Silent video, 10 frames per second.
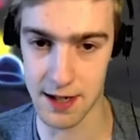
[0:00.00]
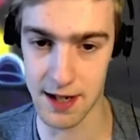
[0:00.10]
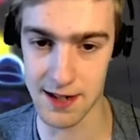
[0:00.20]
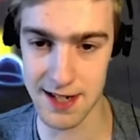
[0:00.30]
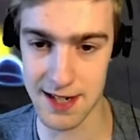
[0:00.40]

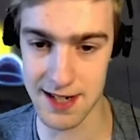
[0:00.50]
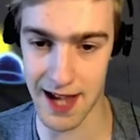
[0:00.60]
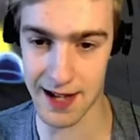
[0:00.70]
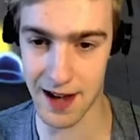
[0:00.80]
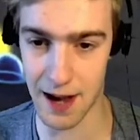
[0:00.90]
This is
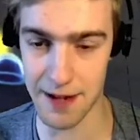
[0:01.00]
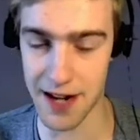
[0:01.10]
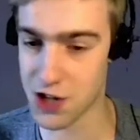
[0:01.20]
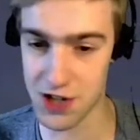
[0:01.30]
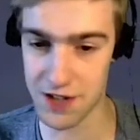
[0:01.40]
sad. I mean, I
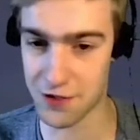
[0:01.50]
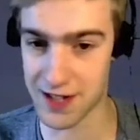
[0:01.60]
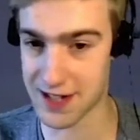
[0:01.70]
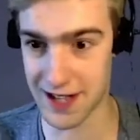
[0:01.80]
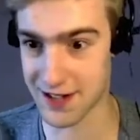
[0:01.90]
shouldn't have crit
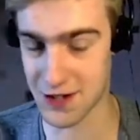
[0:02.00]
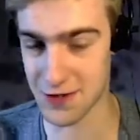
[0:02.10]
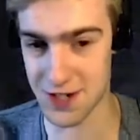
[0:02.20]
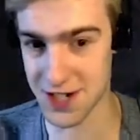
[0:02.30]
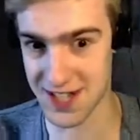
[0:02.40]
the other two,
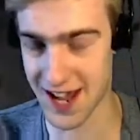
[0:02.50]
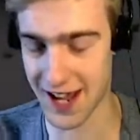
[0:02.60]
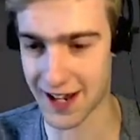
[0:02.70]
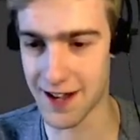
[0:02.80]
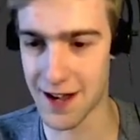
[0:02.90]
just
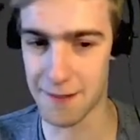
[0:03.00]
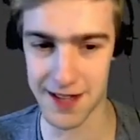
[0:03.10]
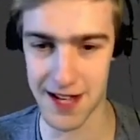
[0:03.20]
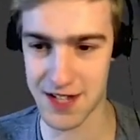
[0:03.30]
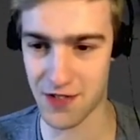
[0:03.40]
saying. But
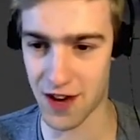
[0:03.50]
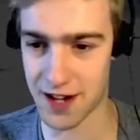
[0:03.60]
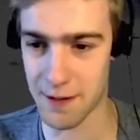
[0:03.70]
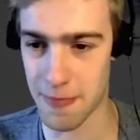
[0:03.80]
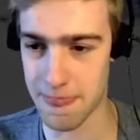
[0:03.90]
that's fine.
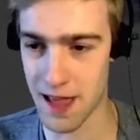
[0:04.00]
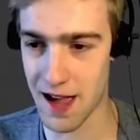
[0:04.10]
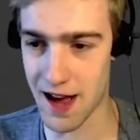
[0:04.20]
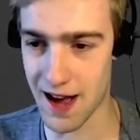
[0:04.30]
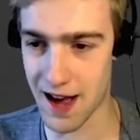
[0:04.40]

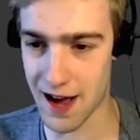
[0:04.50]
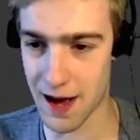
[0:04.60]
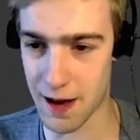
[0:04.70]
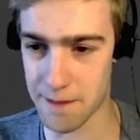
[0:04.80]
Okay,